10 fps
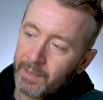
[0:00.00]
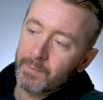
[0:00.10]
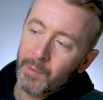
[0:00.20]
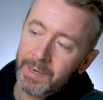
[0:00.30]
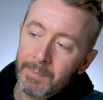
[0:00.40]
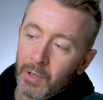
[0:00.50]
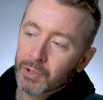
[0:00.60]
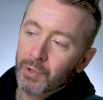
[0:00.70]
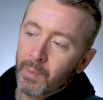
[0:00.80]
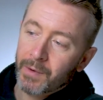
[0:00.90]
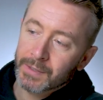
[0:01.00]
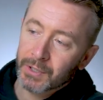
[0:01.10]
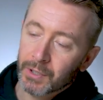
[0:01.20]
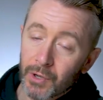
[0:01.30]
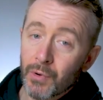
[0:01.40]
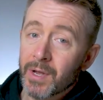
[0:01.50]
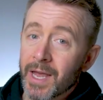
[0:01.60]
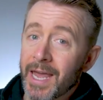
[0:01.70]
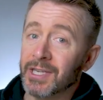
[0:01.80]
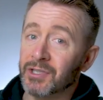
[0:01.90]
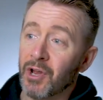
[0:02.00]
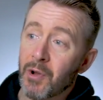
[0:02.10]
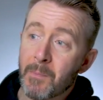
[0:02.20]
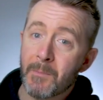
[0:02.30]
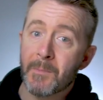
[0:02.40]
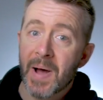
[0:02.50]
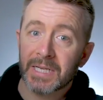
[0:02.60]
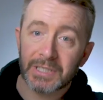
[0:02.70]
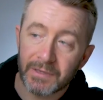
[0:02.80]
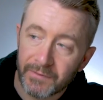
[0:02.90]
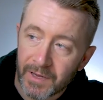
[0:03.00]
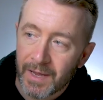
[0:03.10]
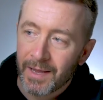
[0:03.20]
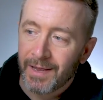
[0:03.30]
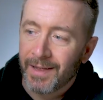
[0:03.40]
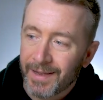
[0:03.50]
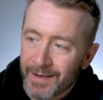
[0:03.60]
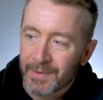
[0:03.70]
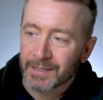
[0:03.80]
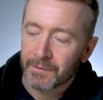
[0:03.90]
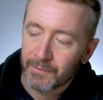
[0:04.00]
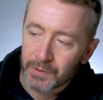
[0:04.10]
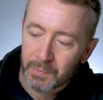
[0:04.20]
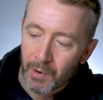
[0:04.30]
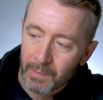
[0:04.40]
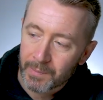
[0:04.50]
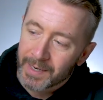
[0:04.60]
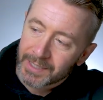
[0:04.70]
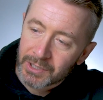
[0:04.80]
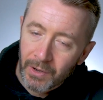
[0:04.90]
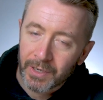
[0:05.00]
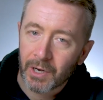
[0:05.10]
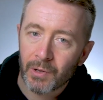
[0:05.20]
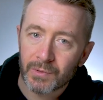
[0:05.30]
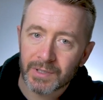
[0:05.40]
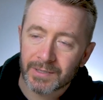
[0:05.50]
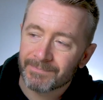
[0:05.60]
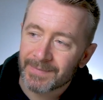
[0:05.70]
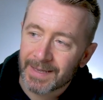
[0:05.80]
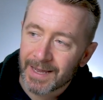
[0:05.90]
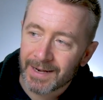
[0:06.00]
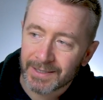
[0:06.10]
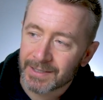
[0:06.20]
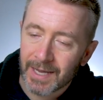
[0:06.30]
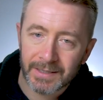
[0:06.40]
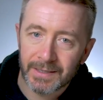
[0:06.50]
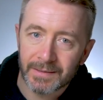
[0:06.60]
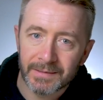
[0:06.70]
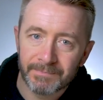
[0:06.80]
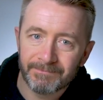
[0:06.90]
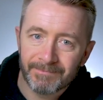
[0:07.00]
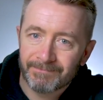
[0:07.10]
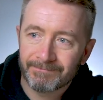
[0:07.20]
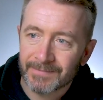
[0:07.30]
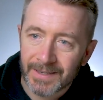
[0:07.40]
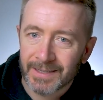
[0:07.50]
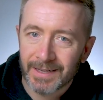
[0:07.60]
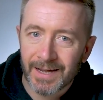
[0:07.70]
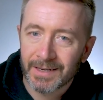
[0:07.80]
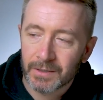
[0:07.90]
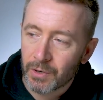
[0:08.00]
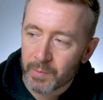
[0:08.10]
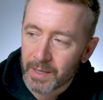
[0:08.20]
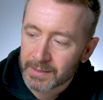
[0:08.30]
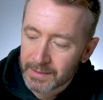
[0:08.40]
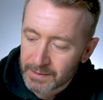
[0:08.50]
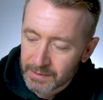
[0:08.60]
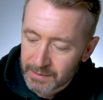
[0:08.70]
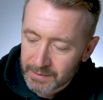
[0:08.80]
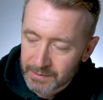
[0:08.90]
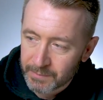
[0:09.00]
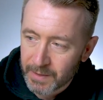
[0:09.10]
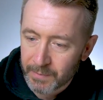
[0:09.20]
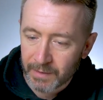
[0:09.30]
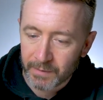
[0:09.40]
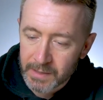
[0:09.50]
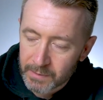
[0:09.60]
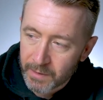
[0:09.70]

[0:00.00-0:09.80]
At the moment, I'm not sure where it's going to go. It's massive, uh, but that's a future problem. It's not enclosed. Again, I just had to I had to cope with that. It's just something I'm going to have to deal